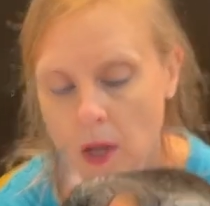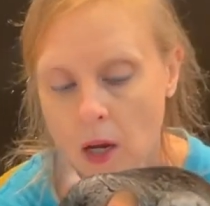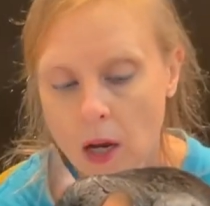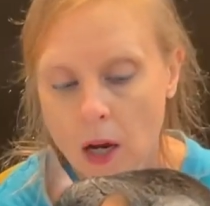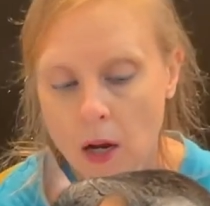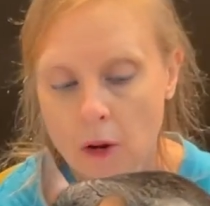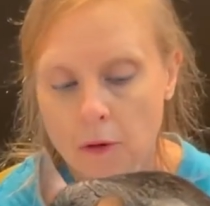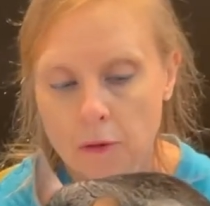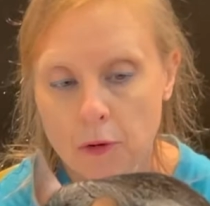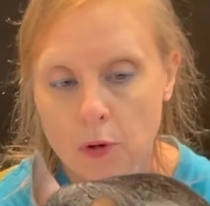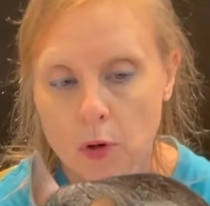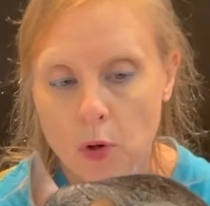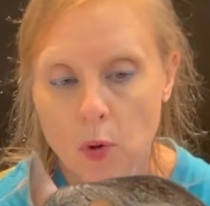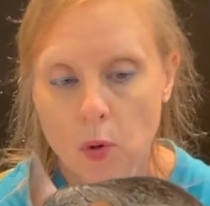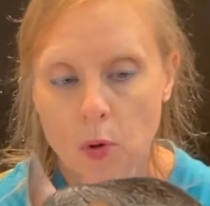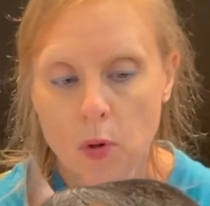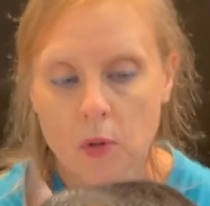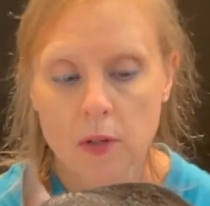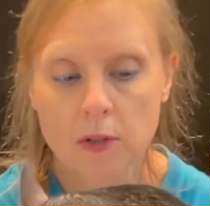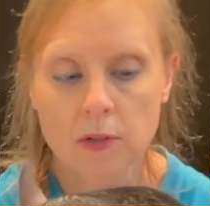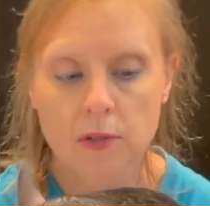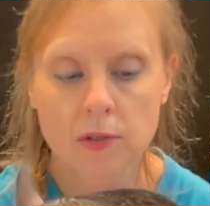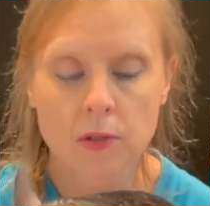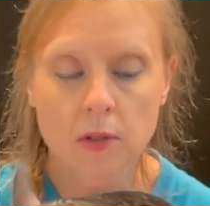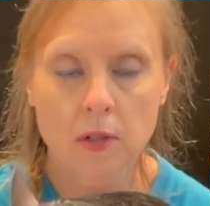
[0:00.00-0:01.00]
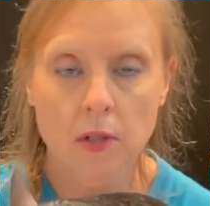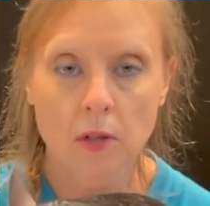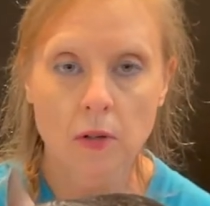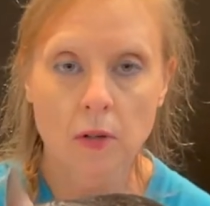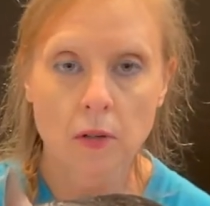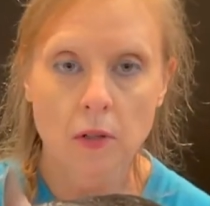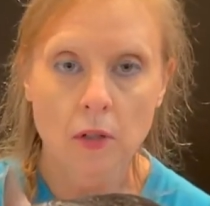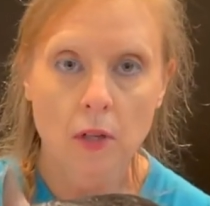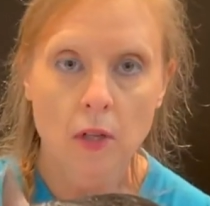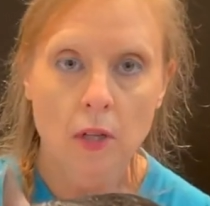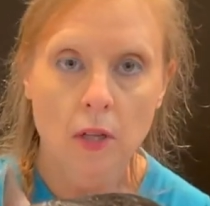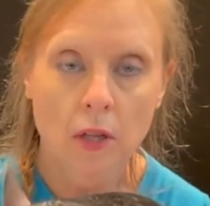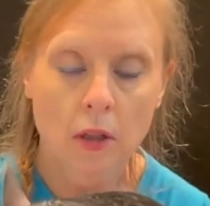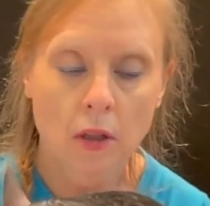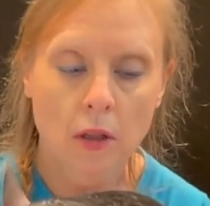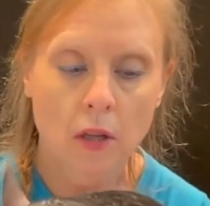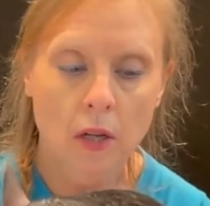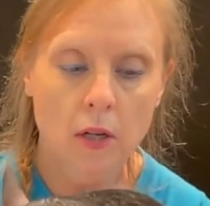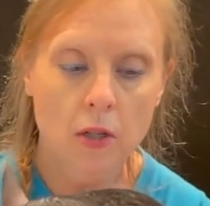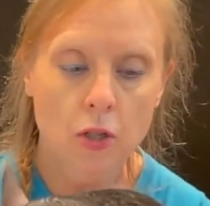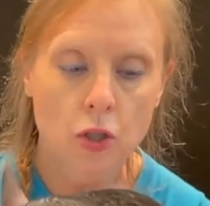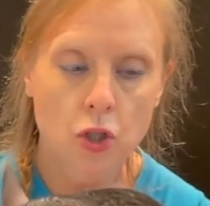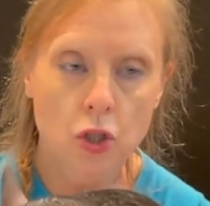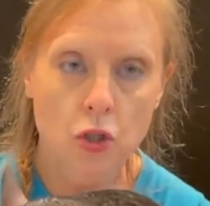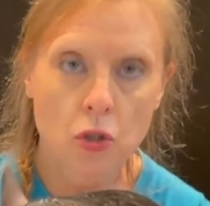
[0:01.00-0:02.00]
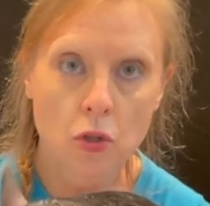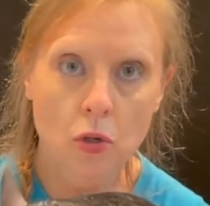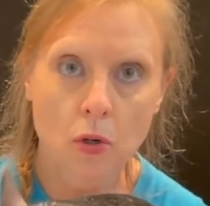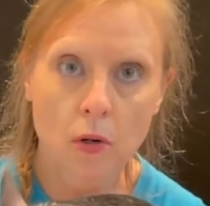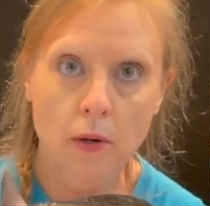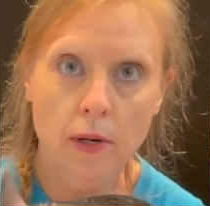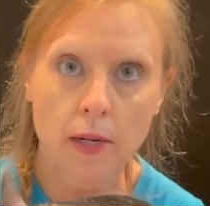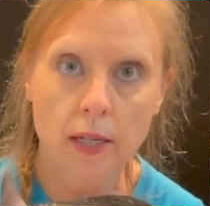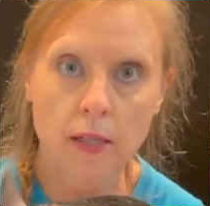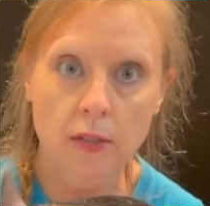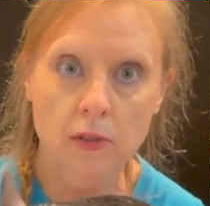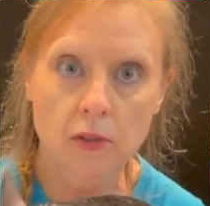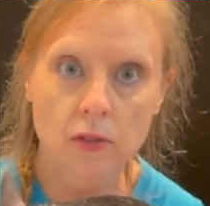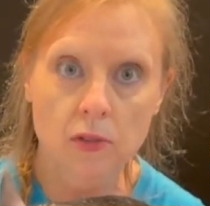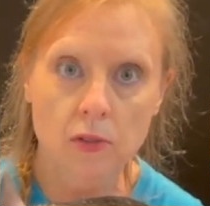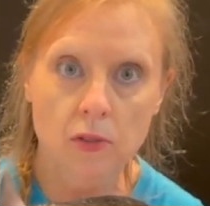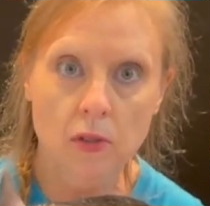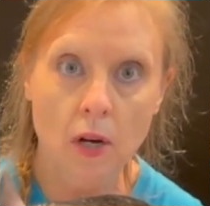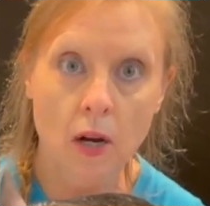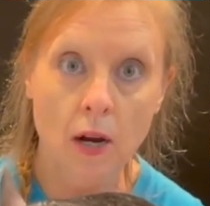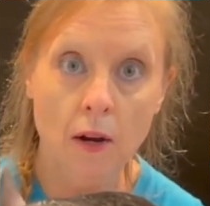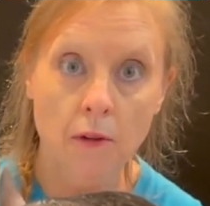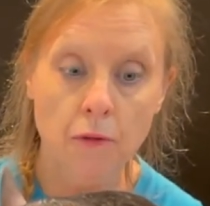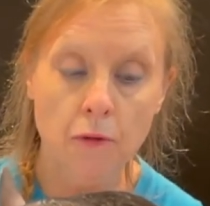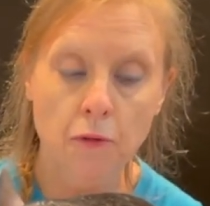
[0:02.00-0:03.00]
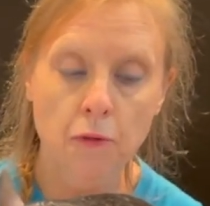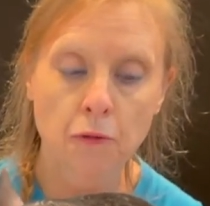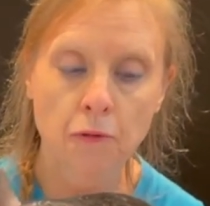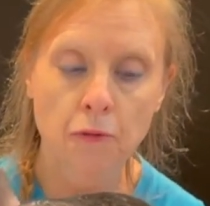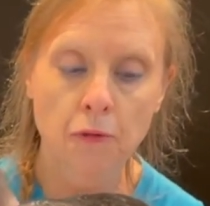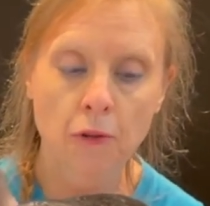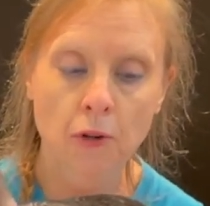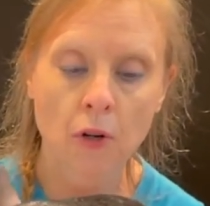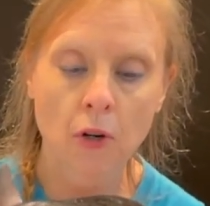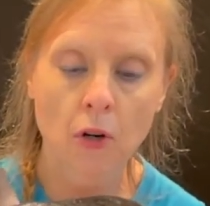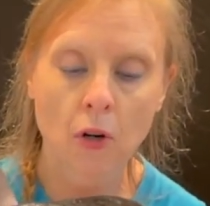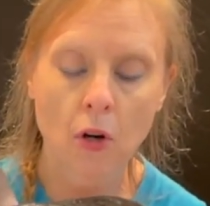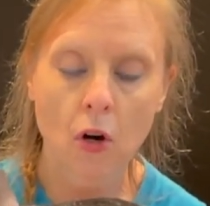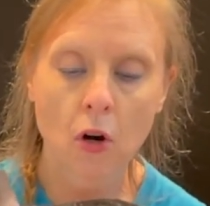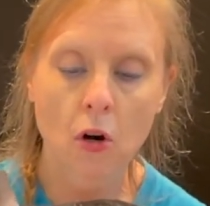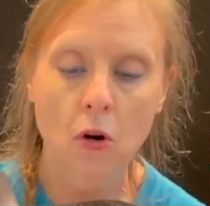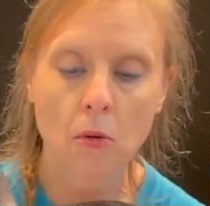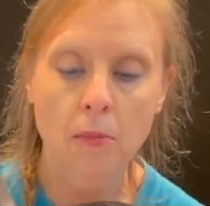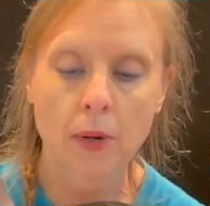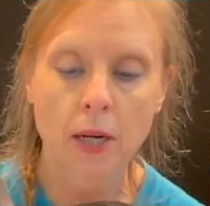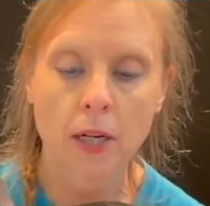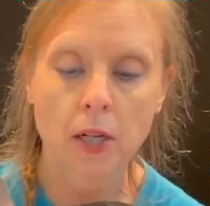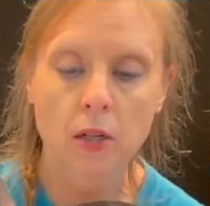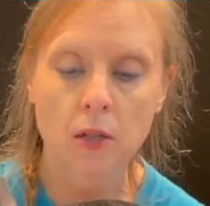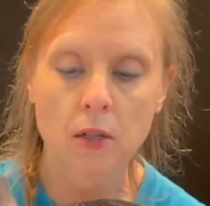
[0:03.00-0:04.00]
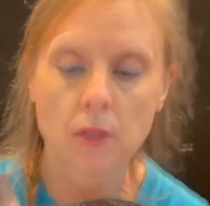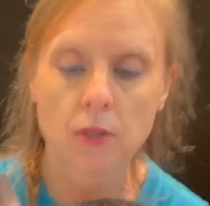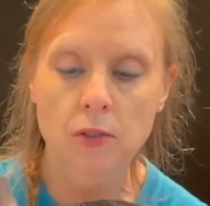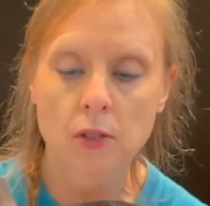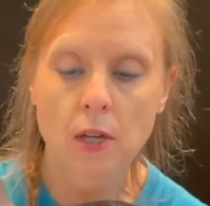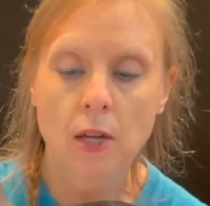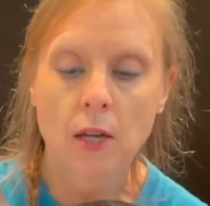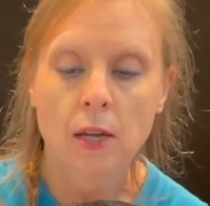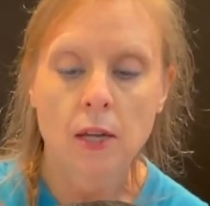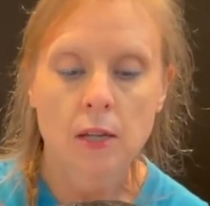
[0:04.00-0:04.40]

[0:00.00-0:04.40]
Of course, their luxurious soft fur. Oh my goodness.